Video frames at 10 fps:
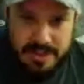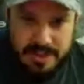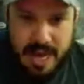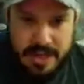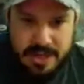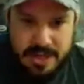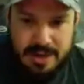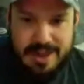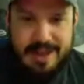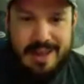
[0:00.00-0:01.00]
create your
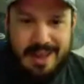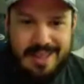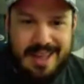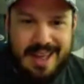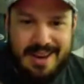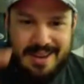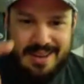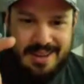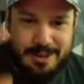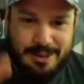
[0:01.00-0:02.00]
transaction,
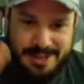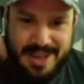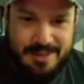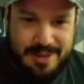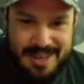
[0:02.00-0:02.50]
and then